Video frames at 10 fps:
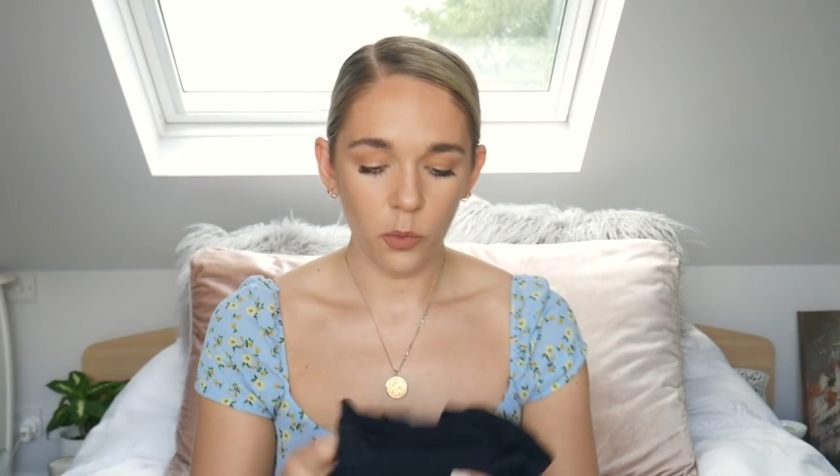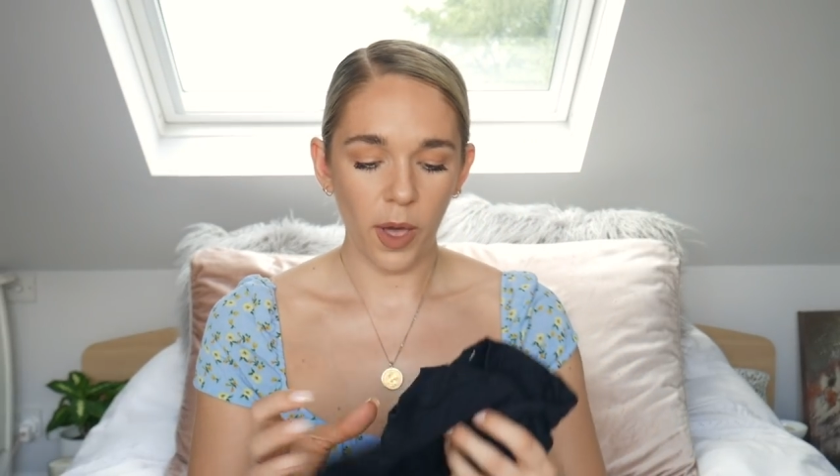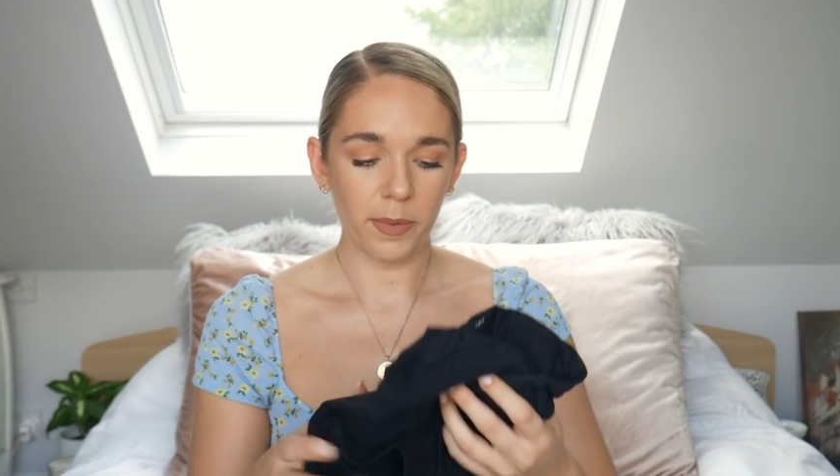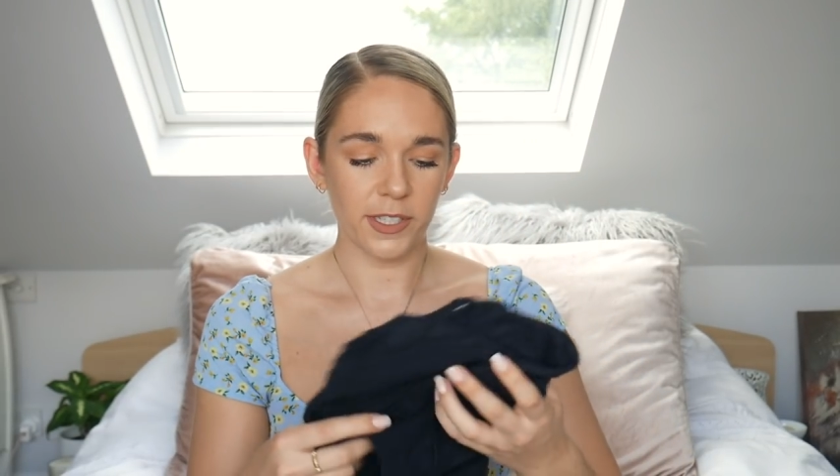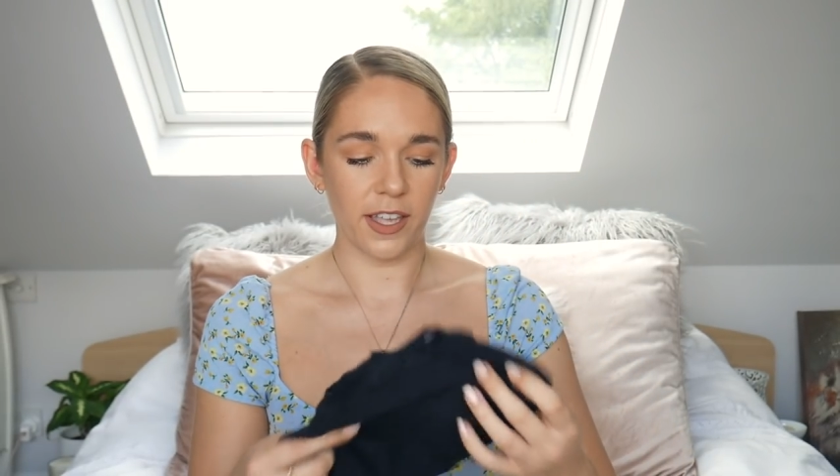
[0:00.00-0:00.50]

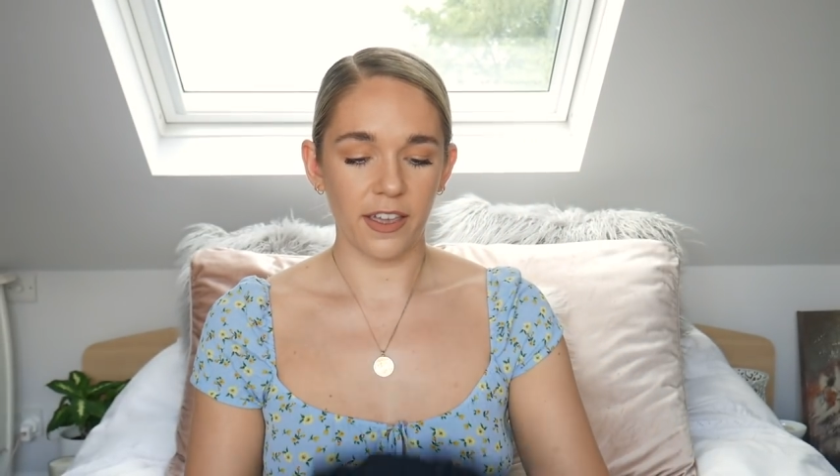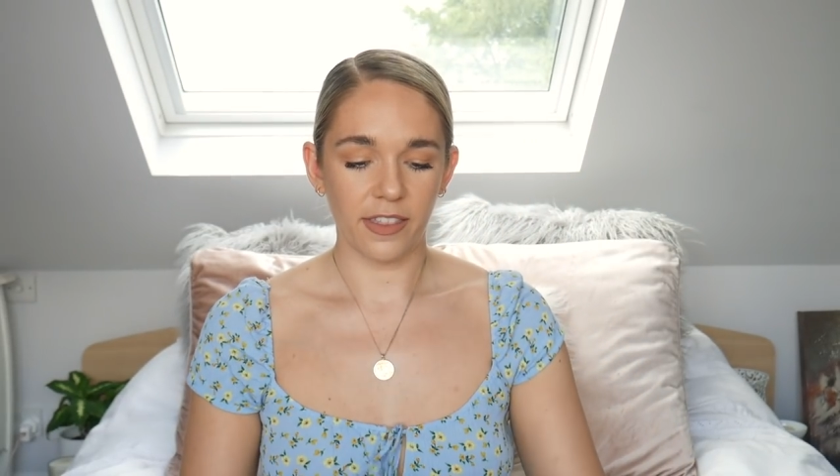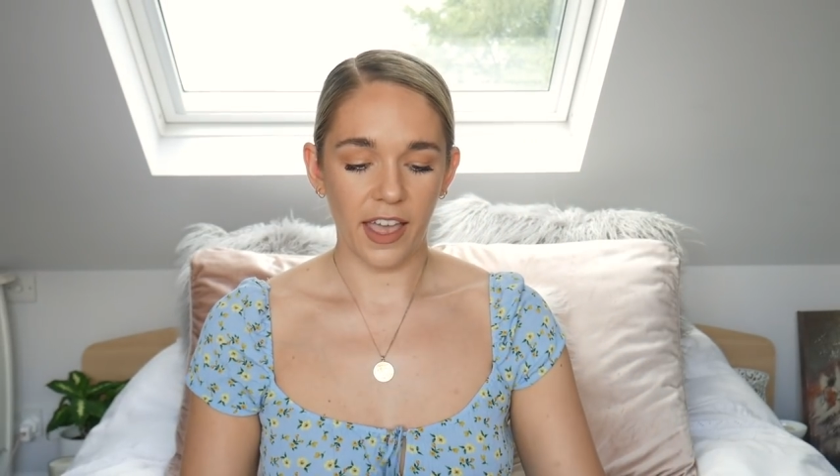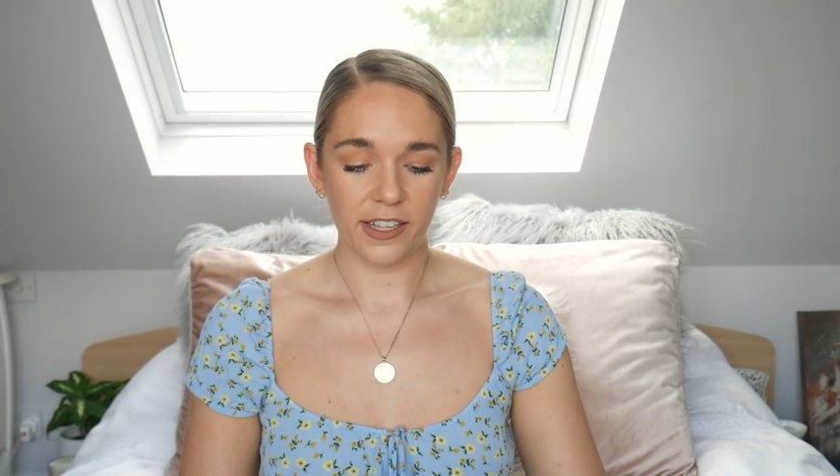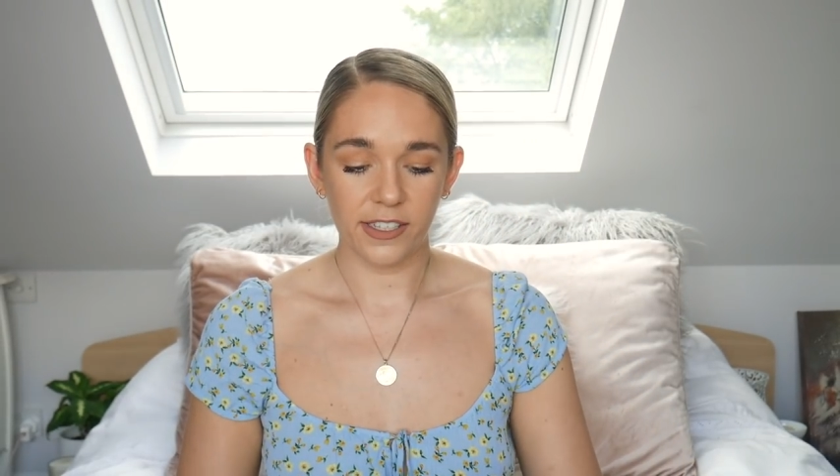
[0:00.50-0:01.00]
website,
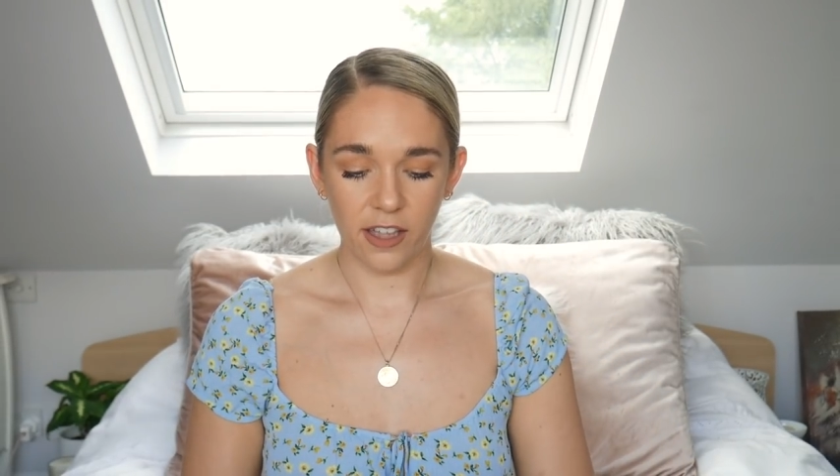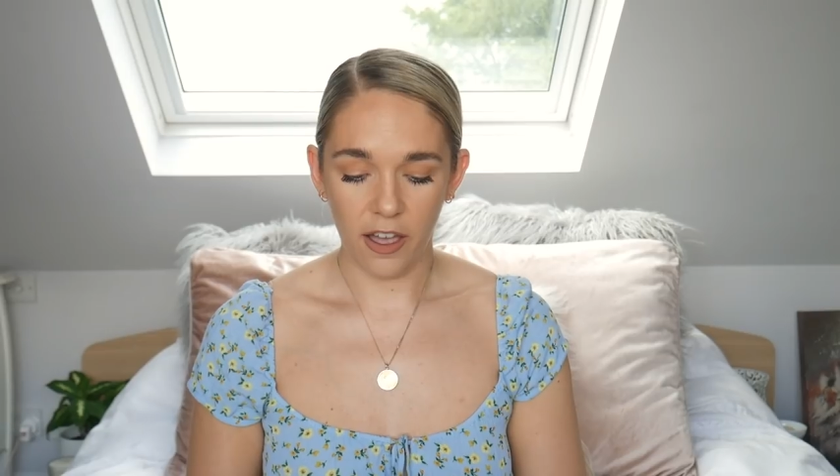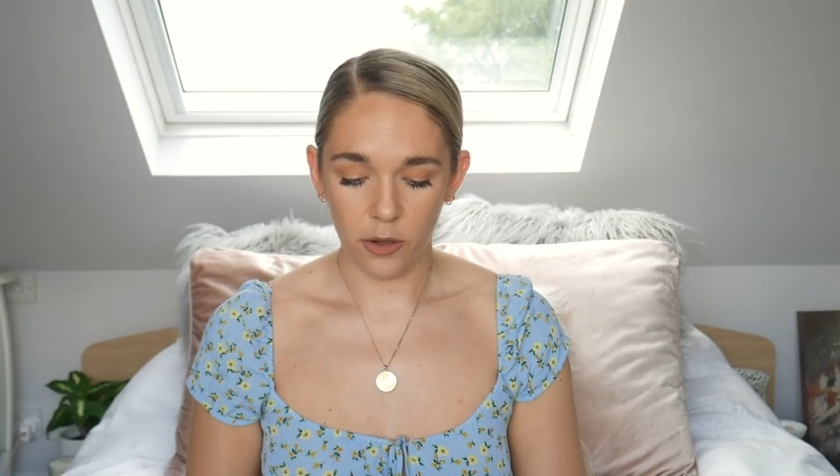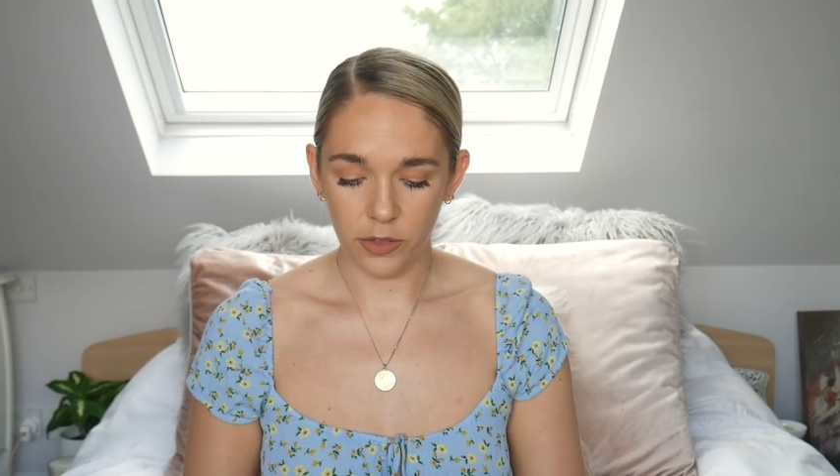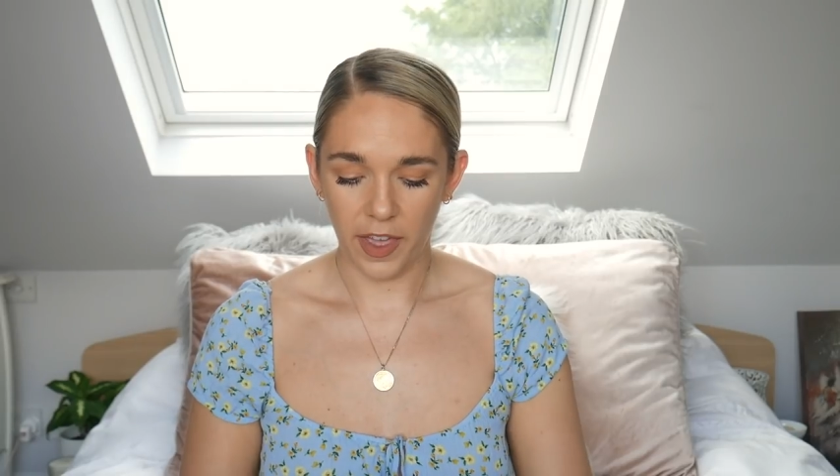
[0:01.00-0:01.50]
they
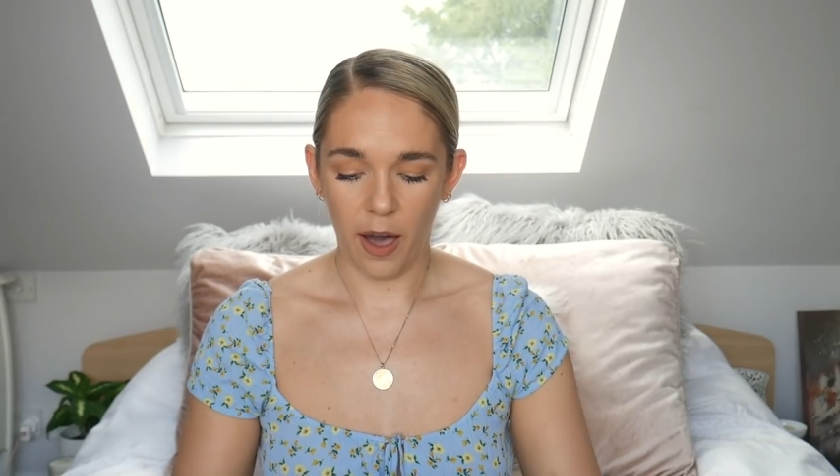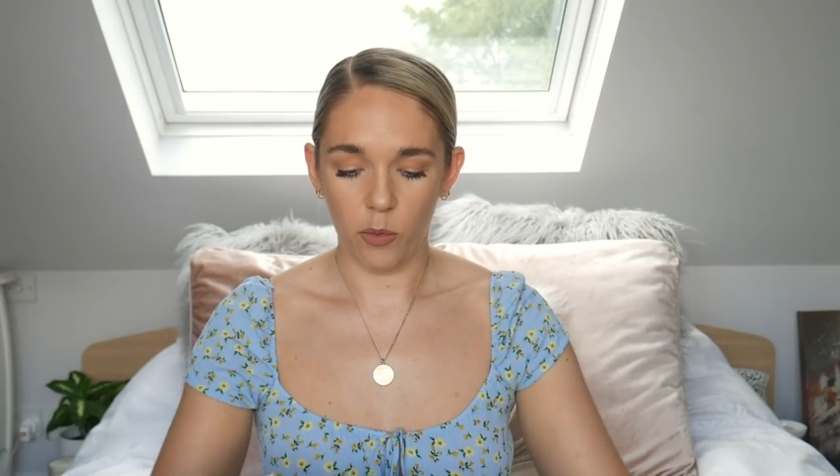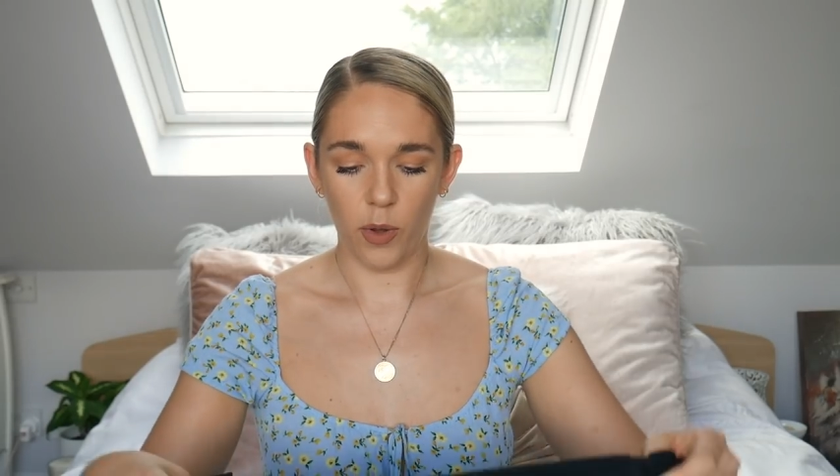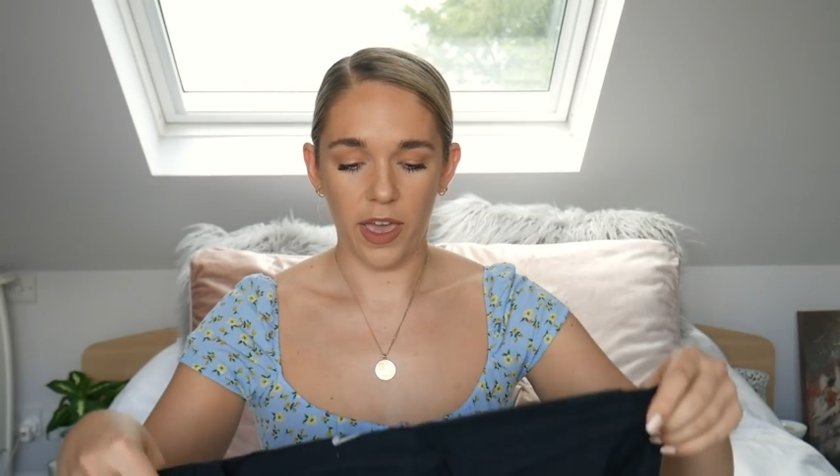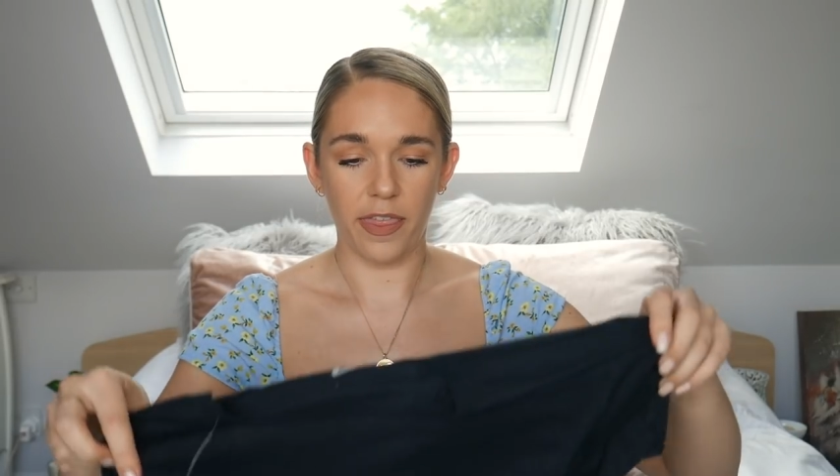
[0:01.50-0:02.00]
styled
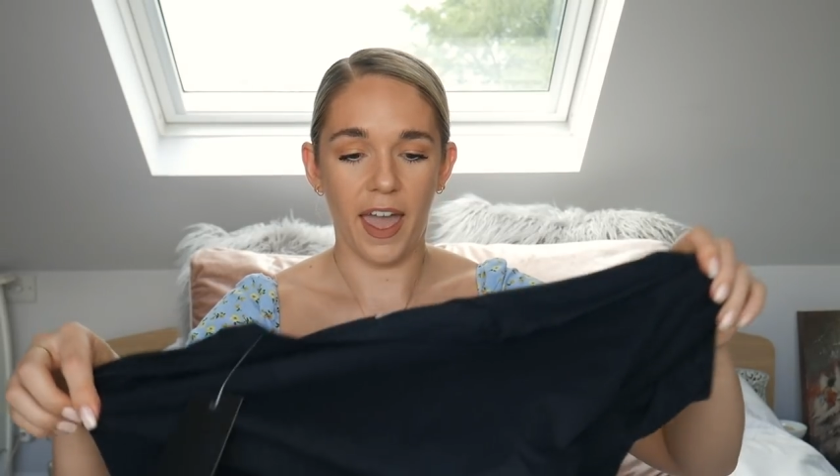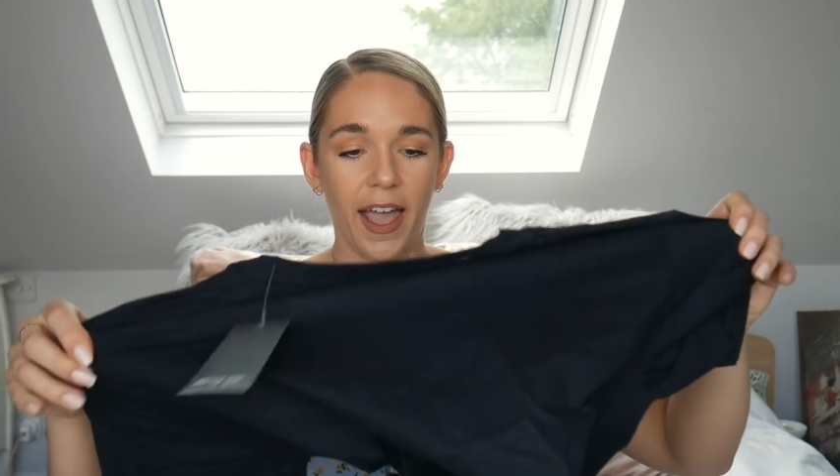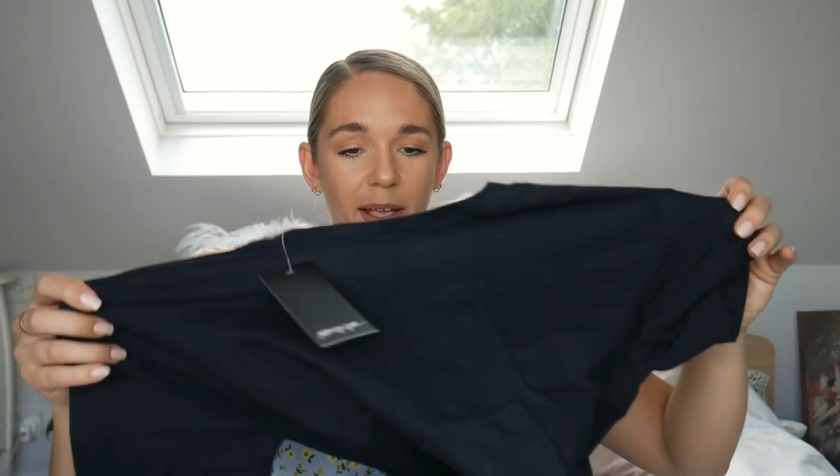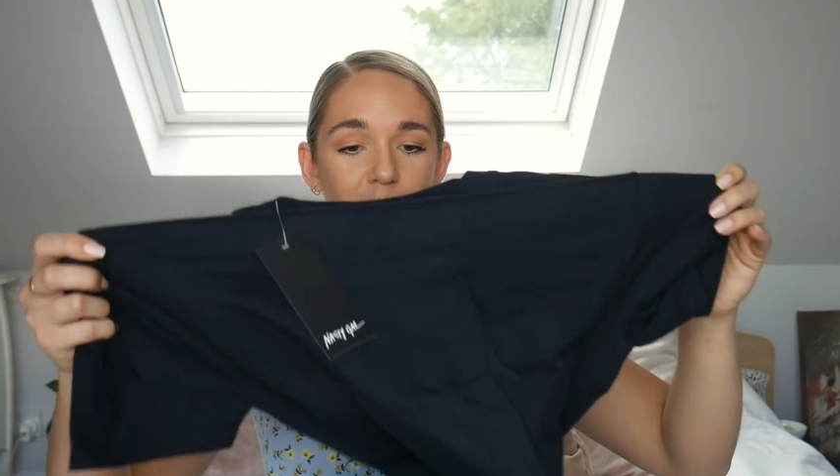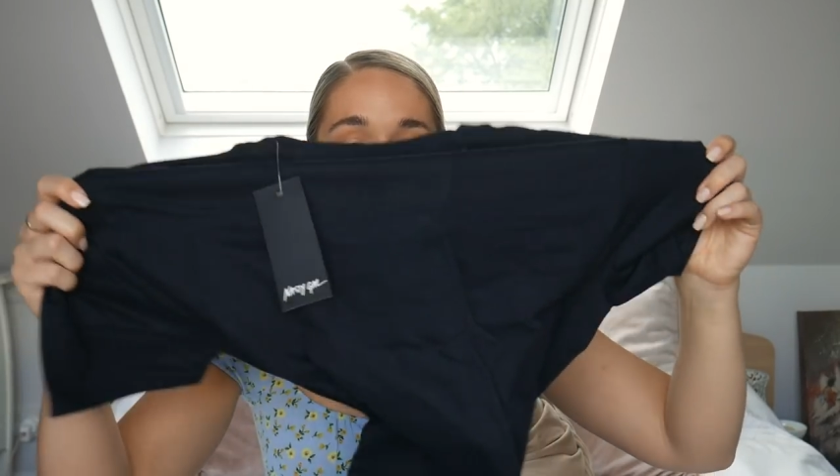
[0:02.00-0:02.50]
that with a